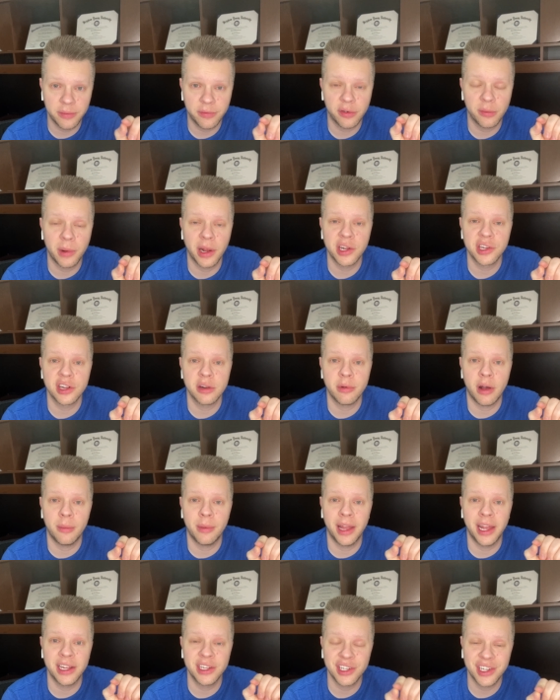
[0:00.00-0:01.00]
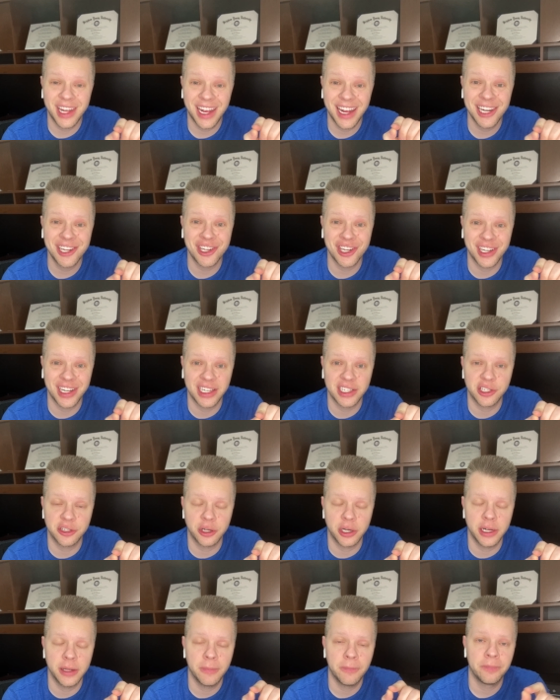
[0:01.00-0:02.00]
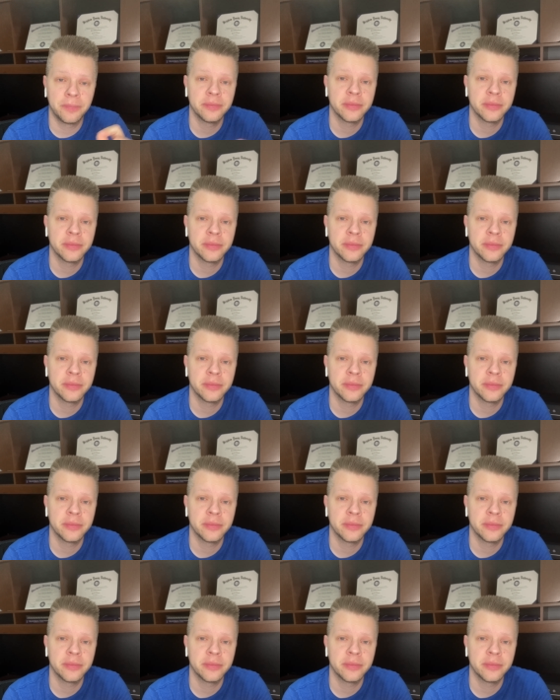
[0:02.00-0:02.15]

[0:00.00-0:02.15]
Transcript: information about my education history,